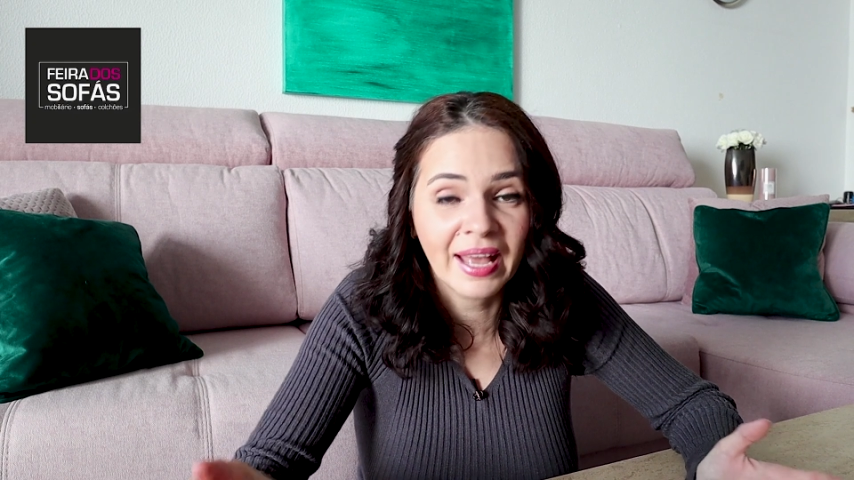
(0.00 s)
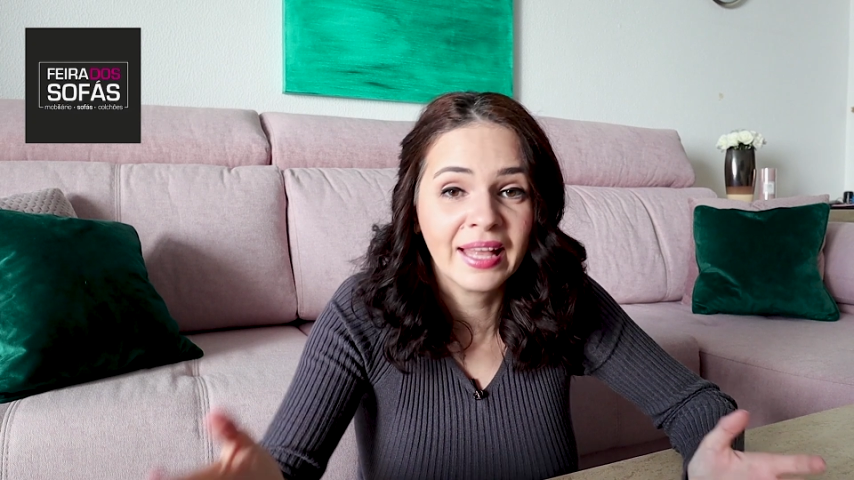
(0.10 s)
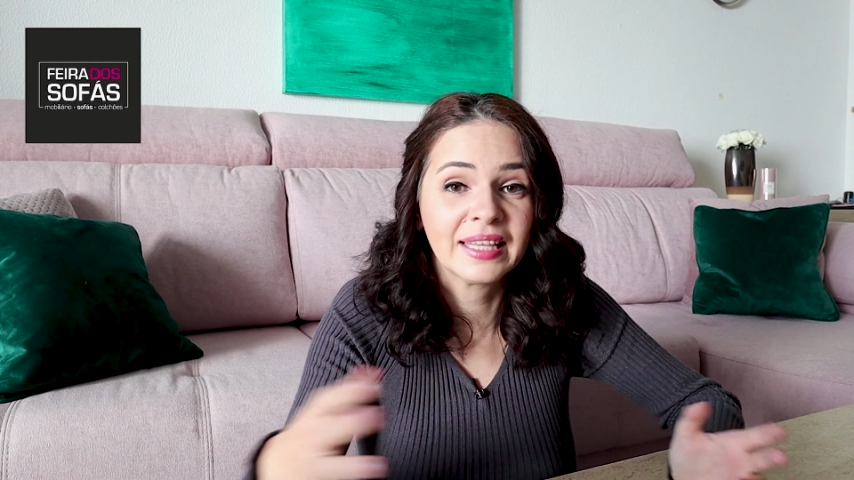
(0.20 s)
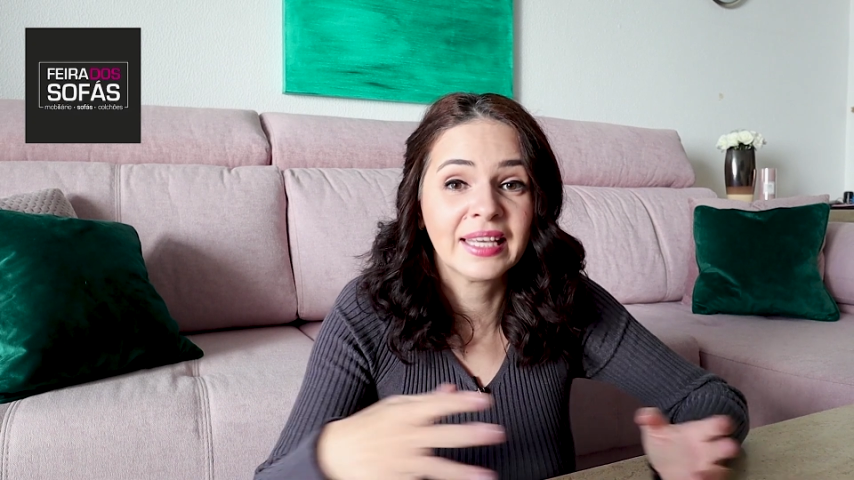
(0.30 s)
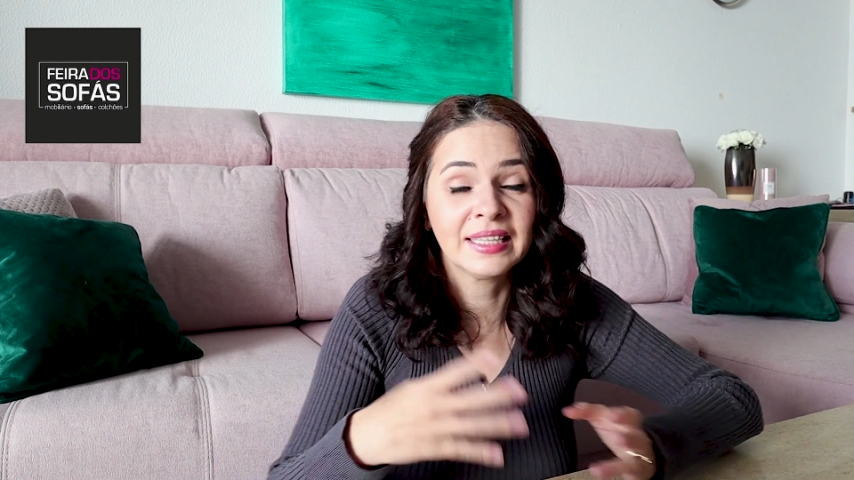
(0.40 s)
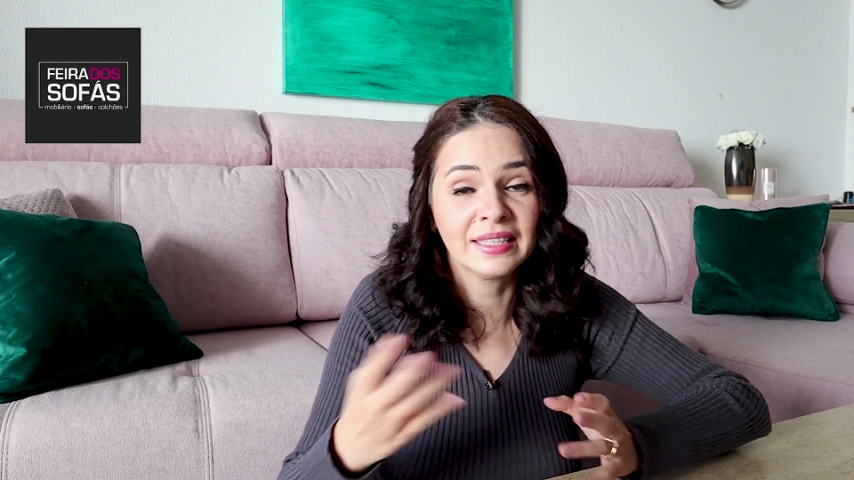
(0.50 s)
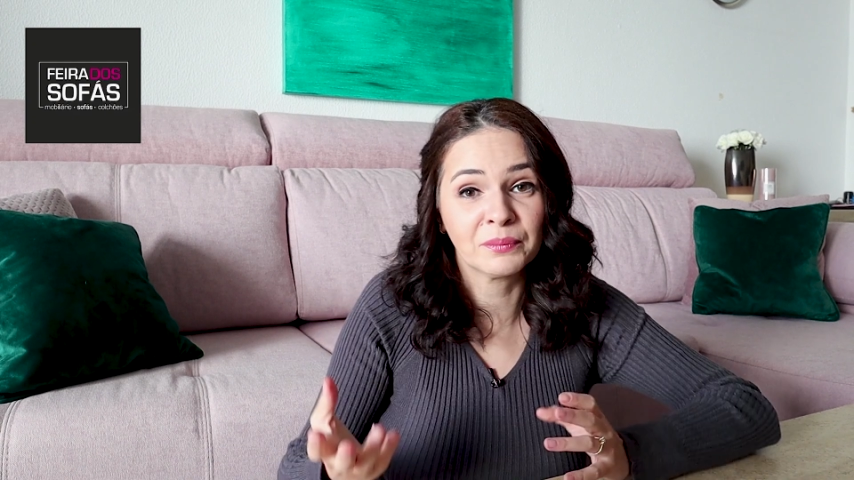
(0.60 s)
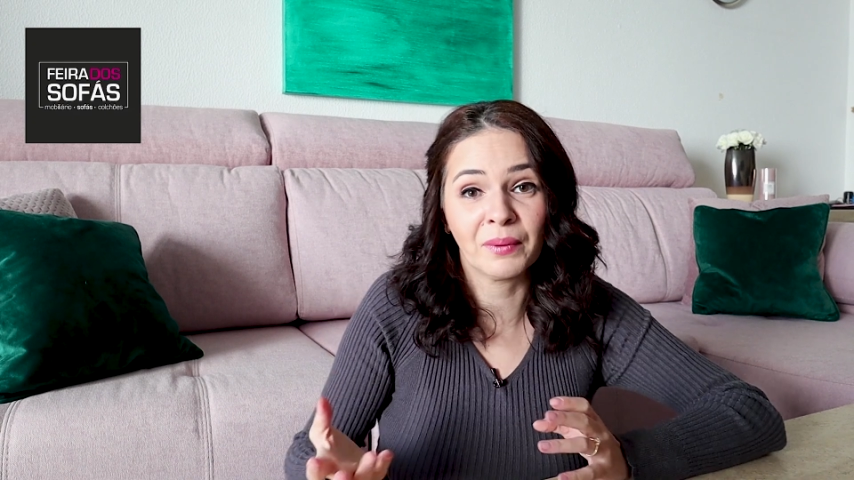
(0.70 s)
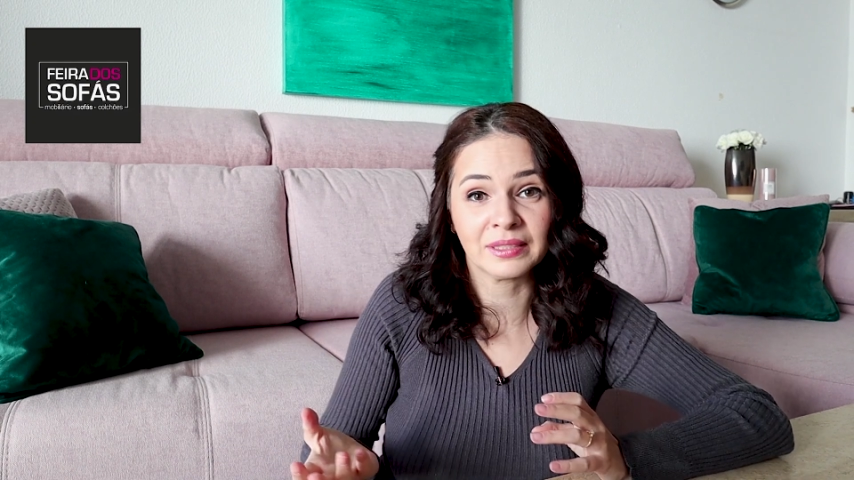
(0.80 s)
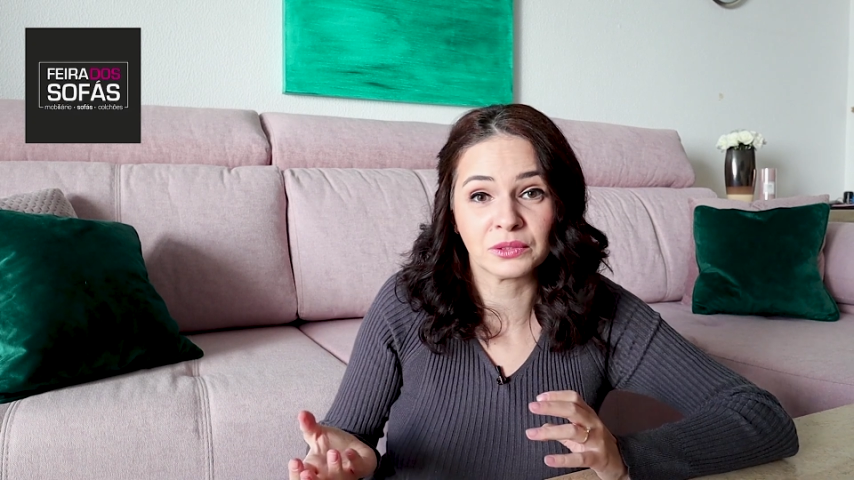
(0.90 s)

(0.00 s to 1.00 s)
and he didn't want